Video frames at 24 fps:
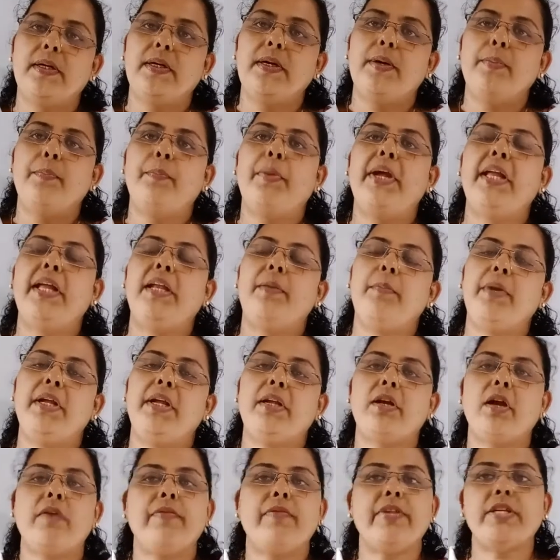Perimeter
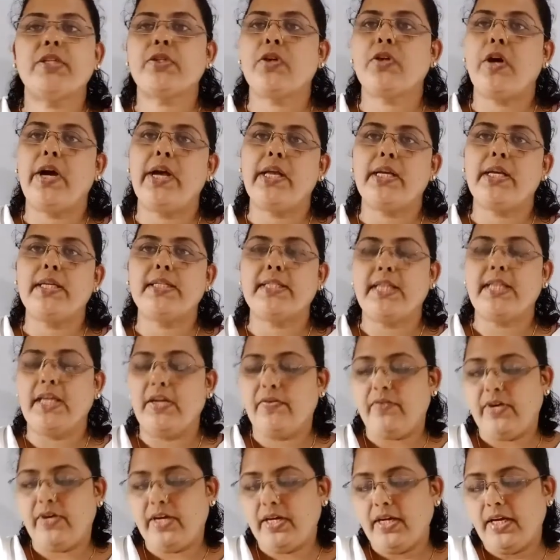of the square is
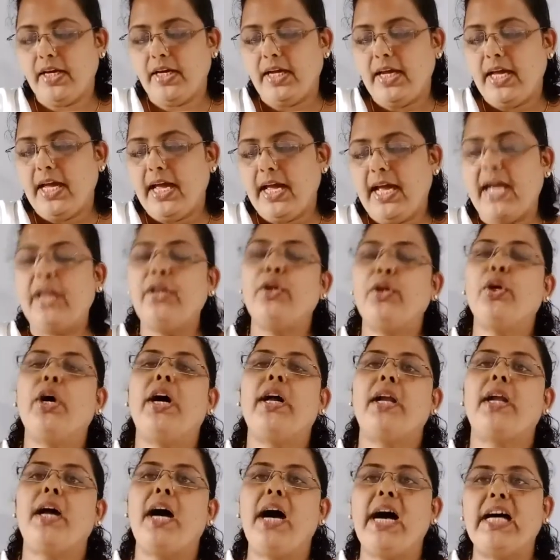given and you are
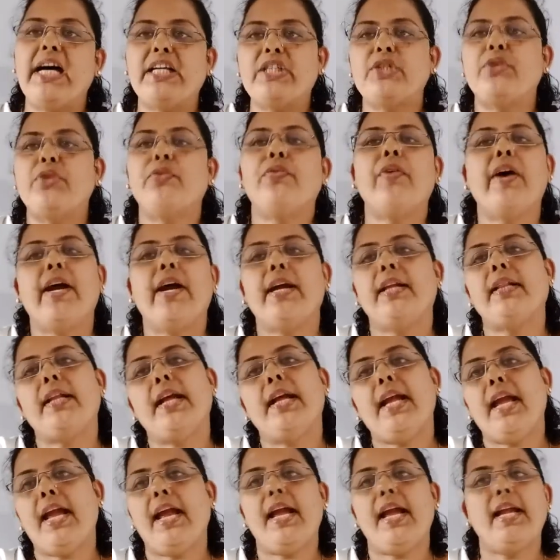asked to find the
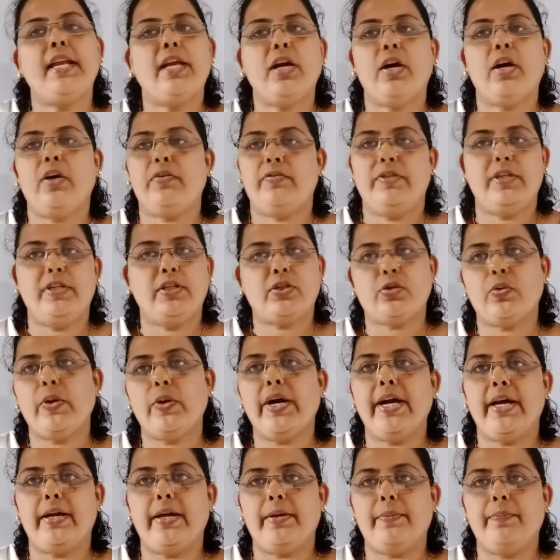area of the
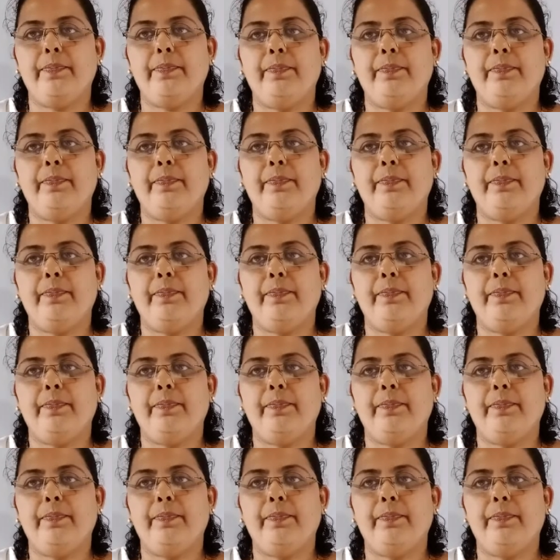square.